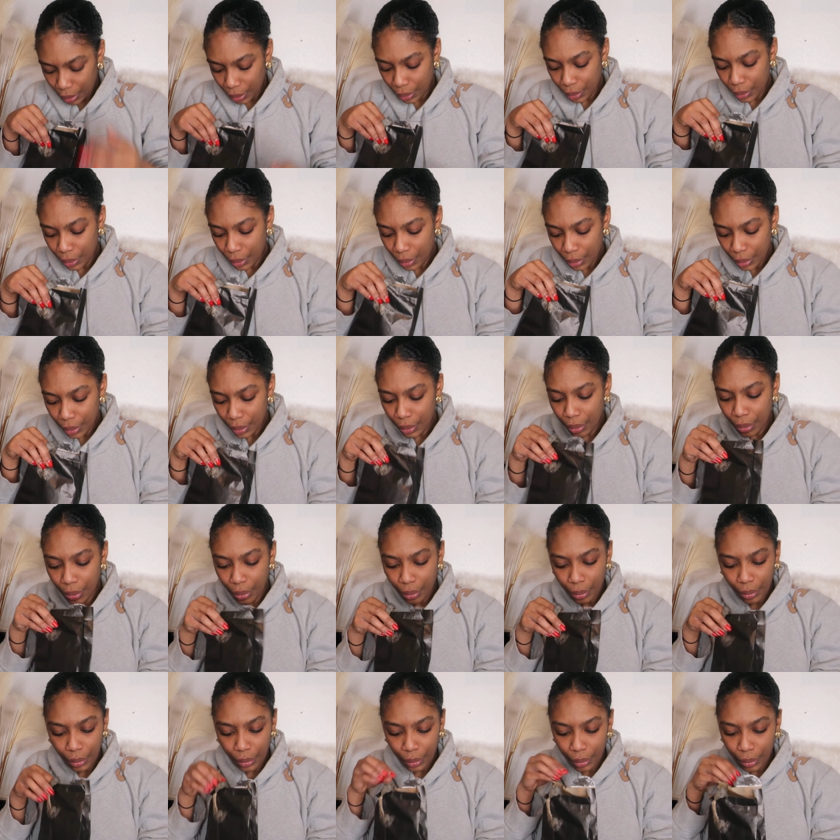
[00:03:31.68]

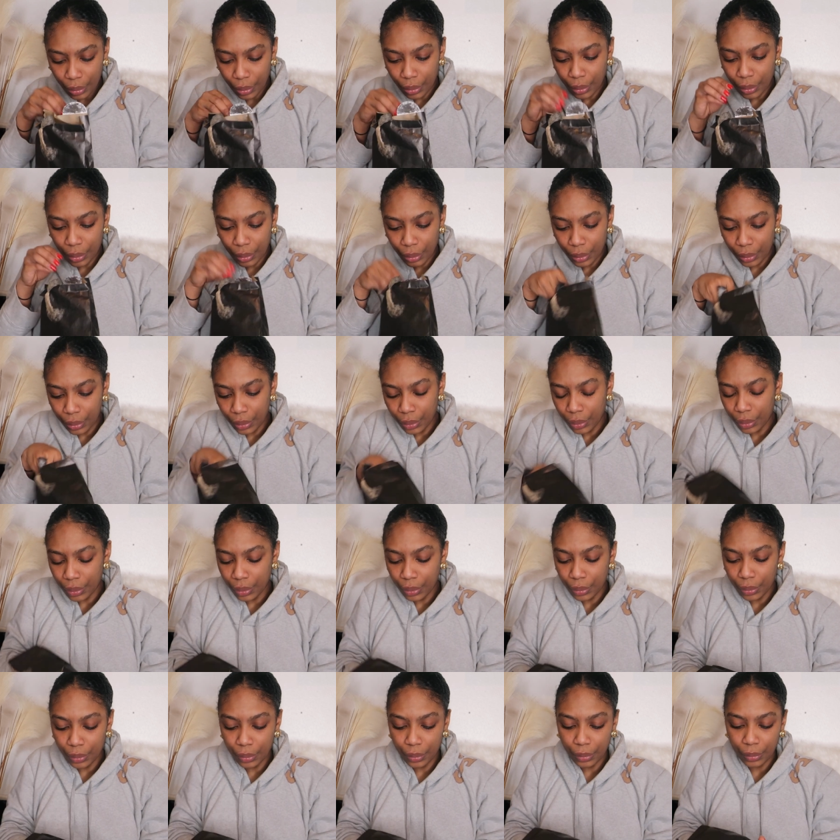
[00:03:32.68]

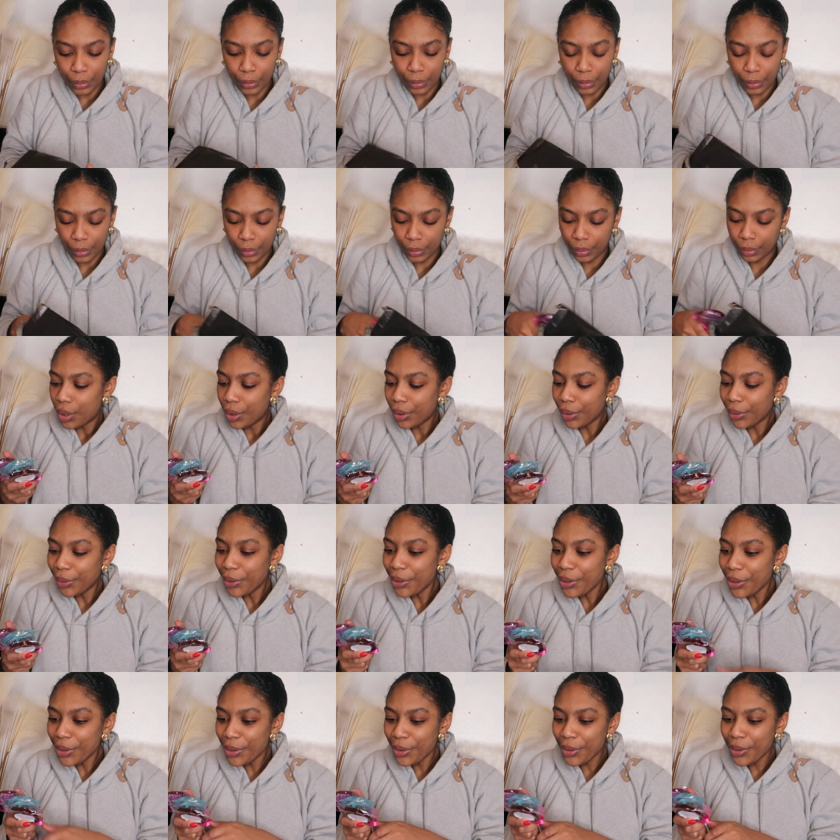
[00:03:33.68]

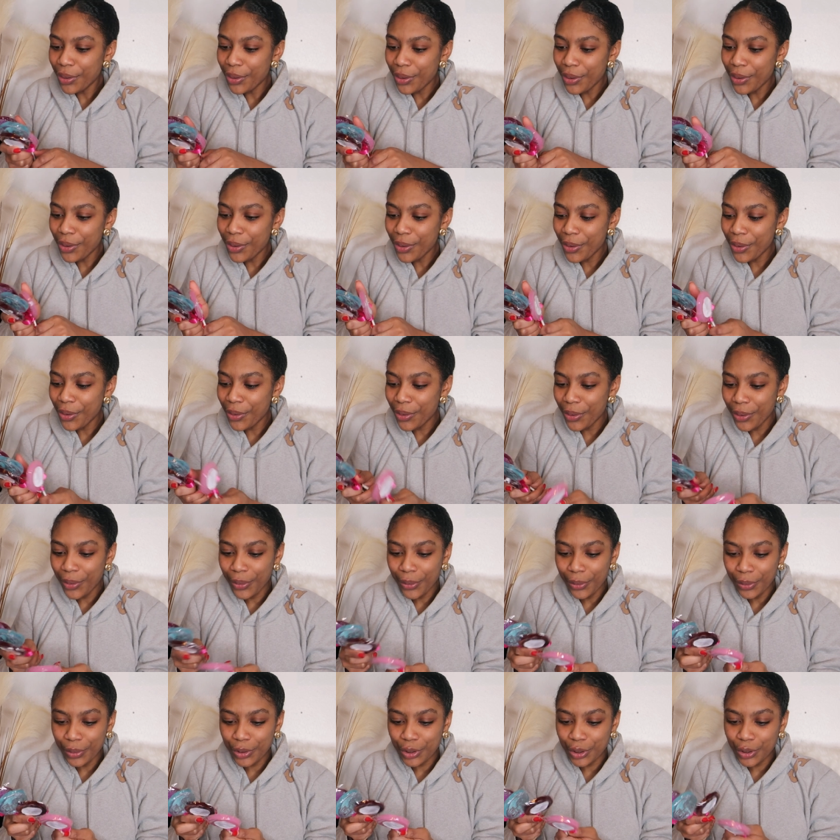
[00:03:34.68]

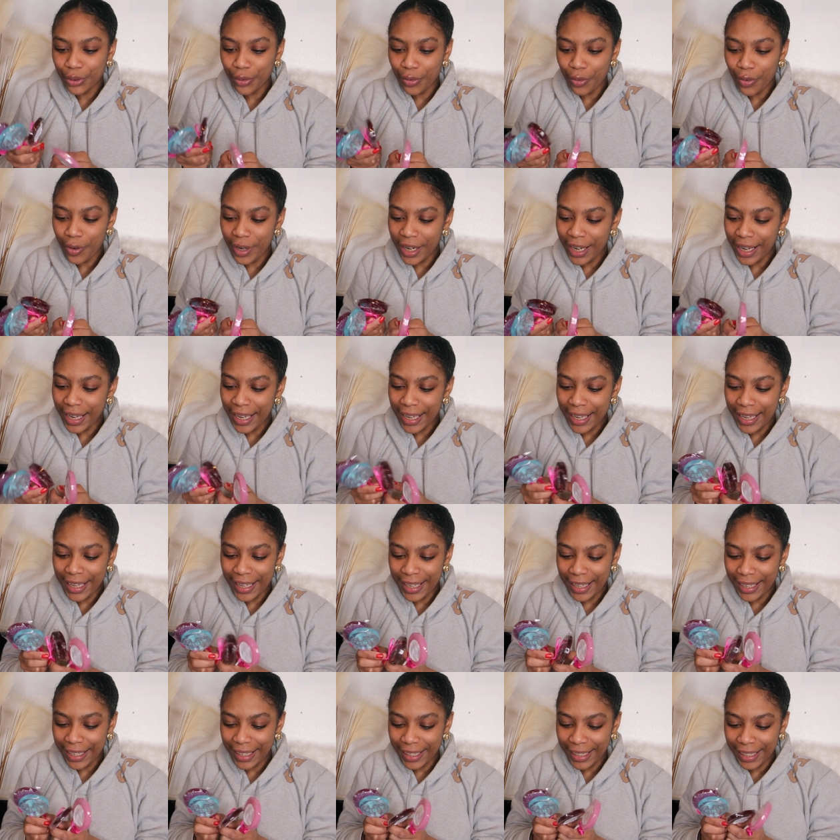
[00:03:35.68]
Ooh,
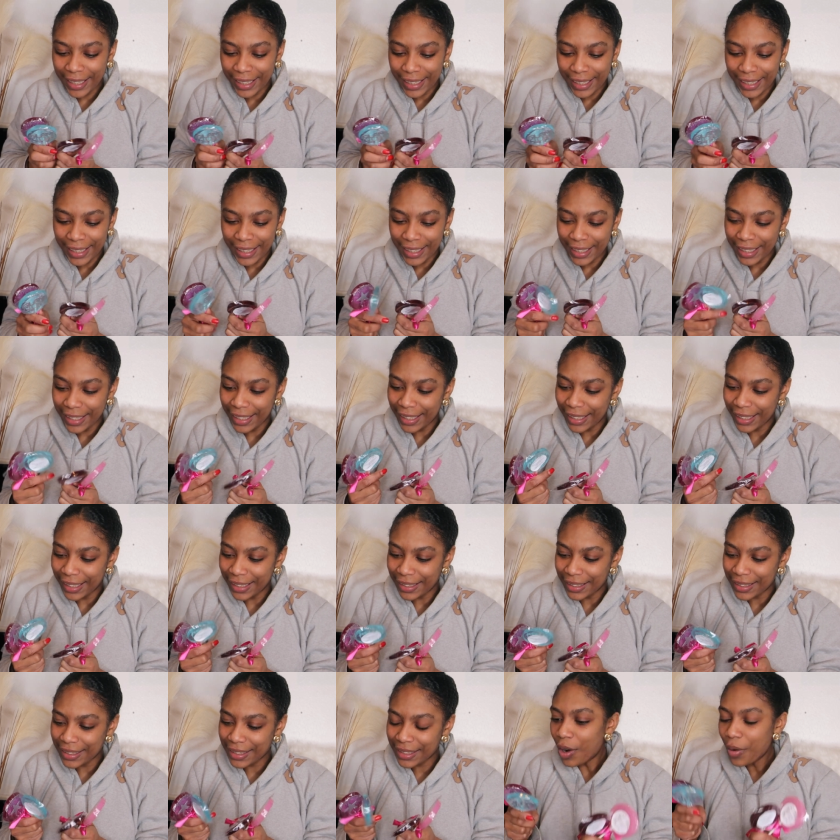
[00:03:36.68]

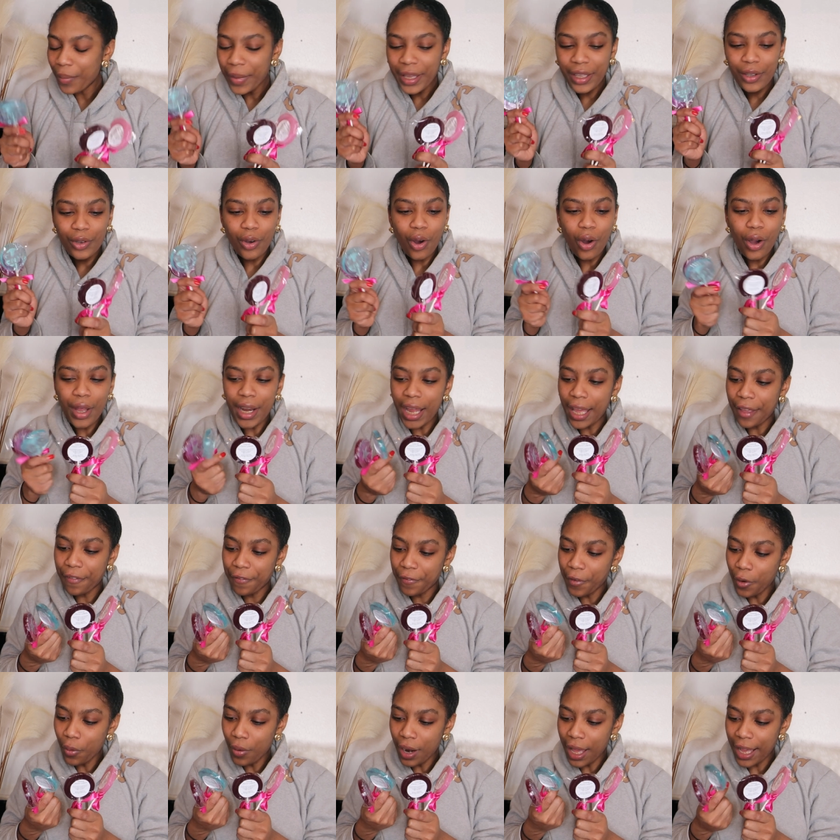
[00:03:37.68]
treats. Oh my god, I
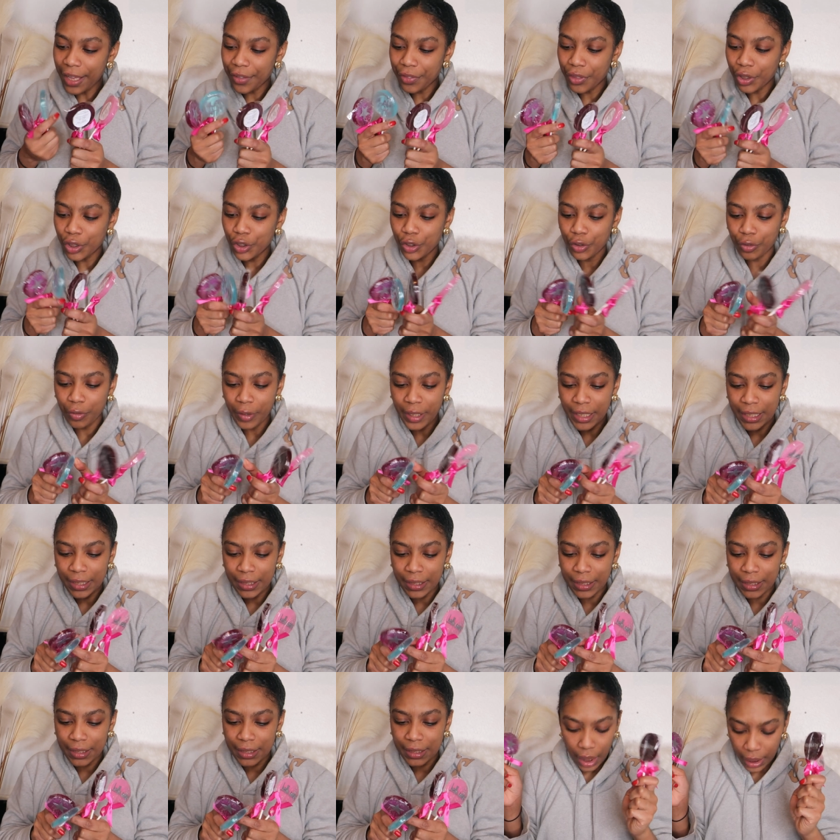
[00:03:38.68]
feel like the
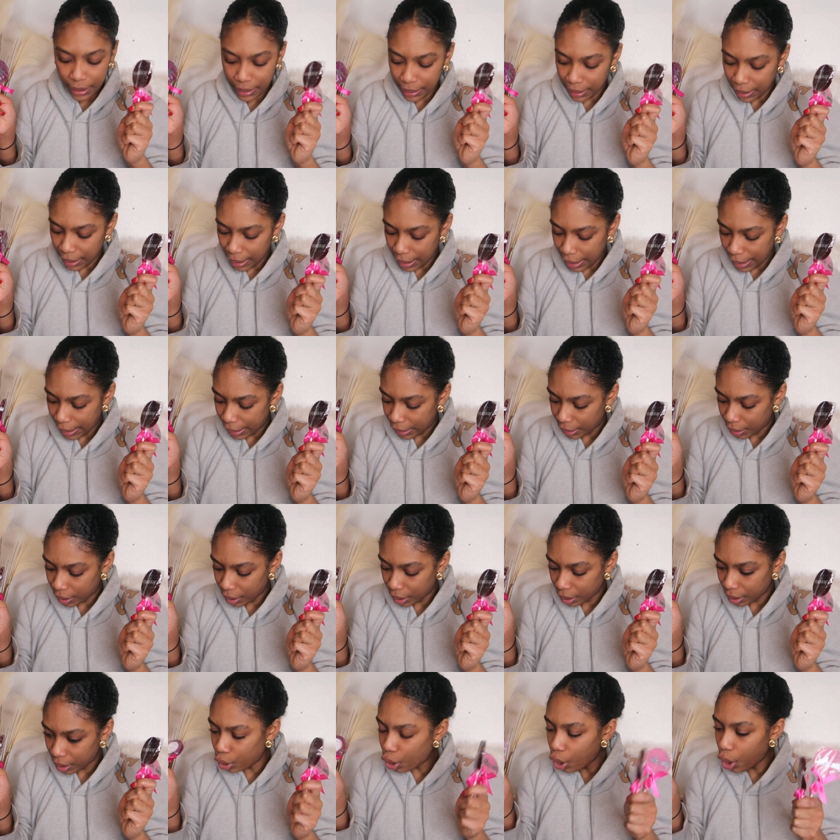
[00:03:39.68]
treats are to
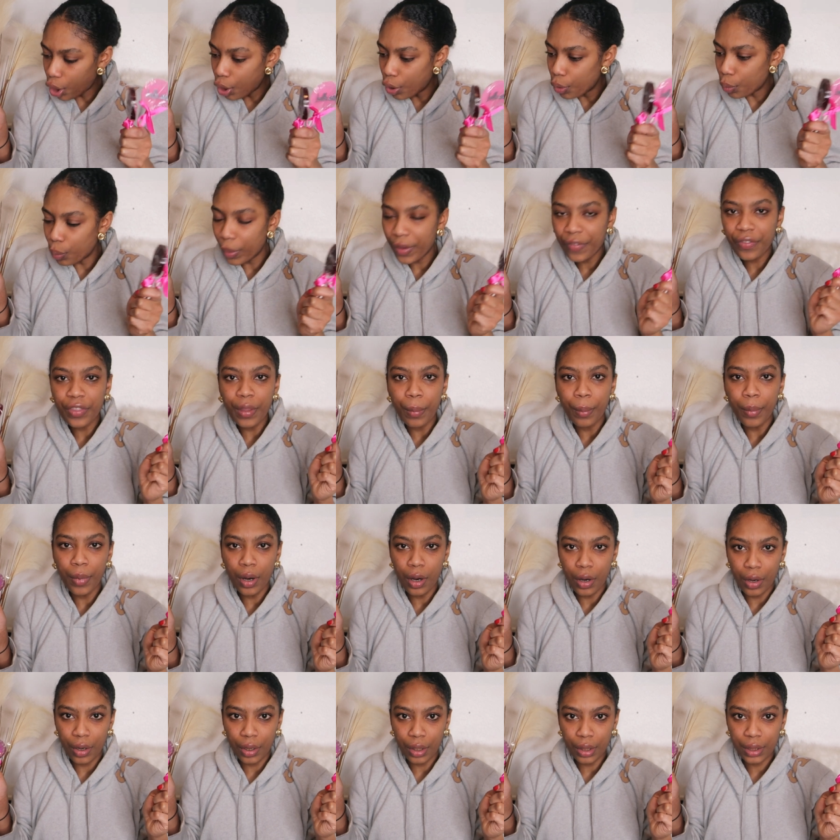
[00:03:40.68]
like go with the
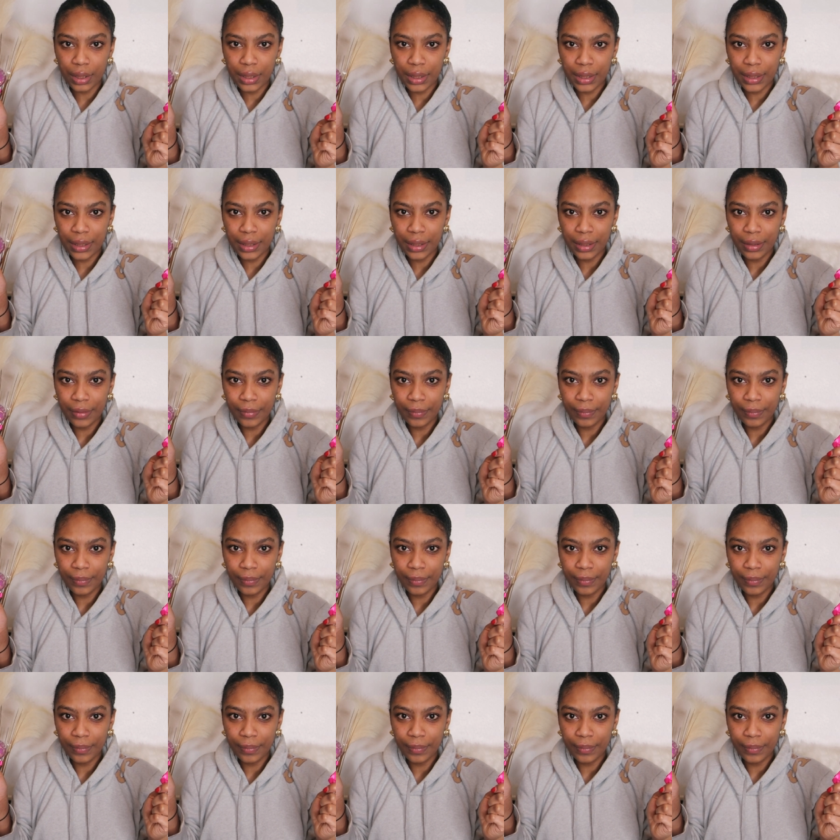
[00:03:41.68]
mask.